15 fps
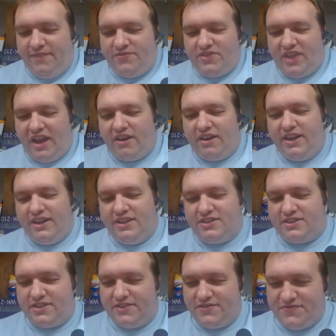Oh, Christ. I
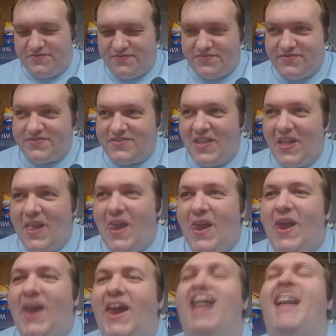wrote Encanto because you said it.